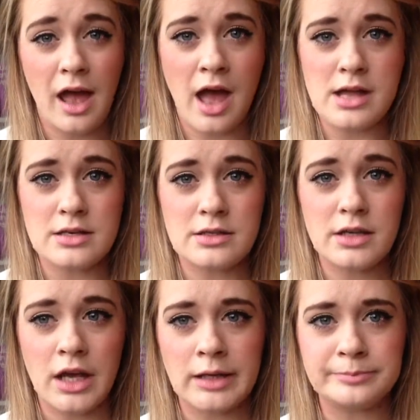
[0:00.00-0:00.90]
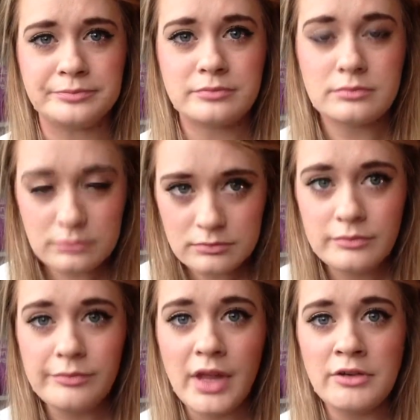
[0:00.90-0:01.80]
and
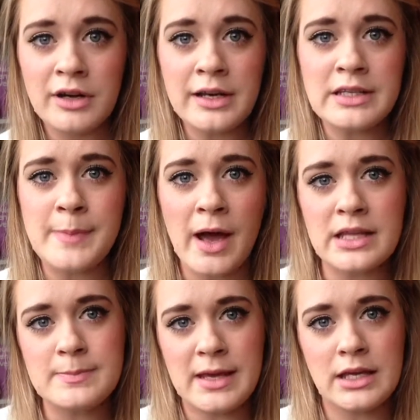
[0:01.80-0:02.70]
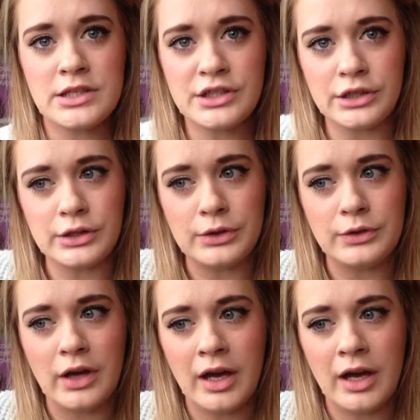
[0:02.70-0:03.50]
it really inspires me to